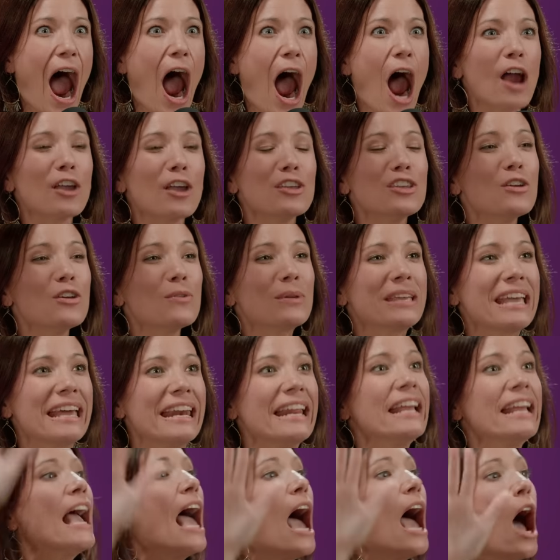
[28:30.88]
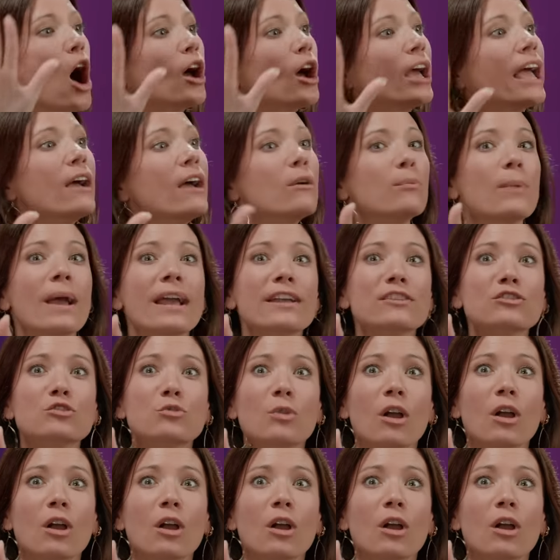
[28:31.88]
depends I don't on know. Range. Okay, a Range